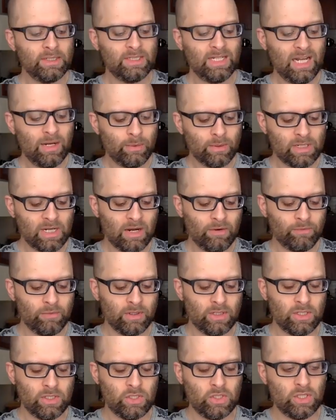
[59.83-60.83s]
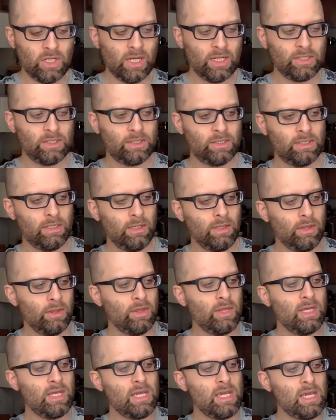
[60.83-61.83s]
Today, we're covering
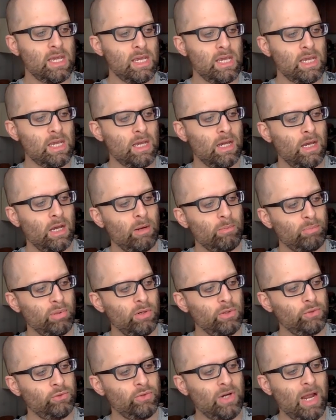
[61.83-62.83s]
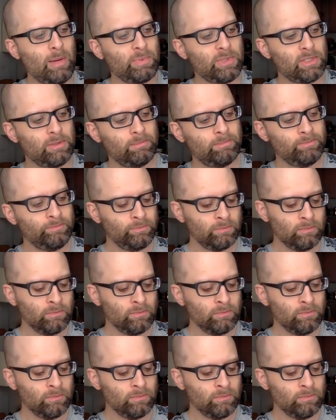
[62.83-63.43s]
just the Pro Straps.